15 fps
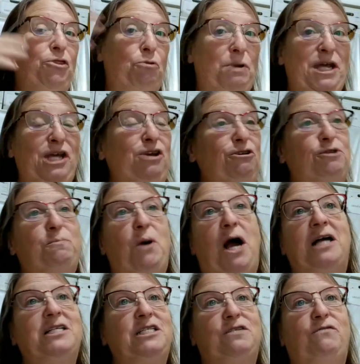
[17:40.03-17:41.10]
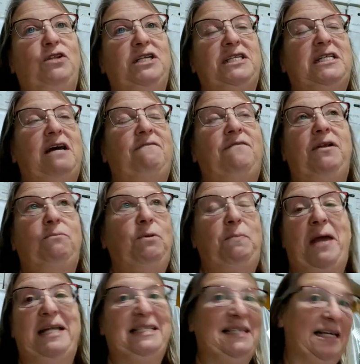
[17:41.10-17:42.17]
3 huge boxes full of stuff, and we
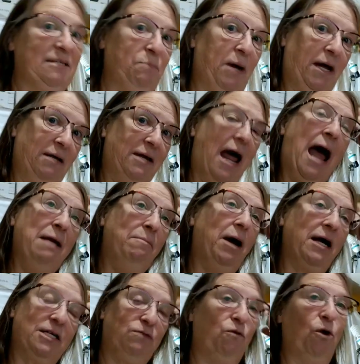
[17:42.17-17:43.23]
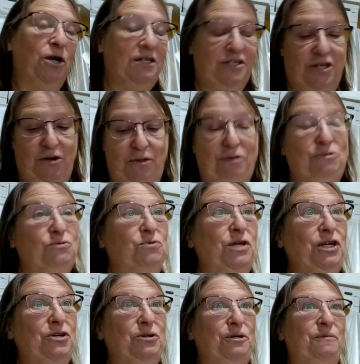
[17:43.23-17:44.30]
paid $9 for it. So it was
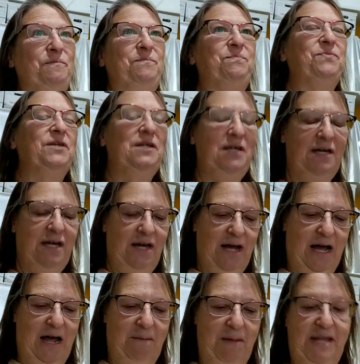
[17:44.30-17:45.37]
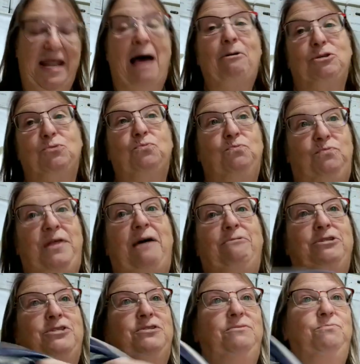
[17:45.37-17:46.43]
really cool. And that was
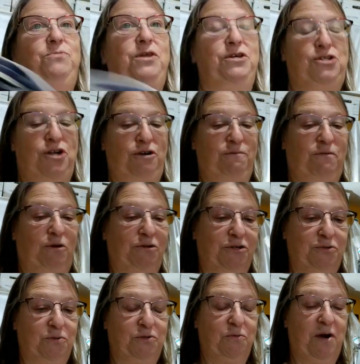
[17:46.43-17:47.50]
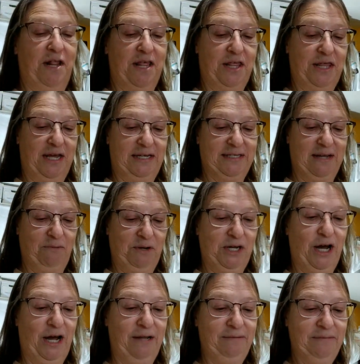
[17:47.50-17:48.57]
the shirt folders was one of the things that we
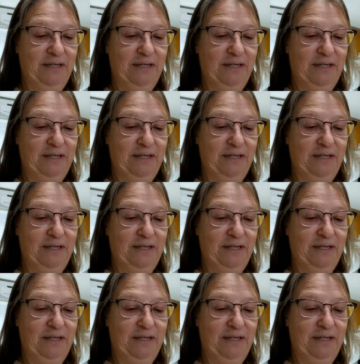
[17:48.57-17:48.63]
got.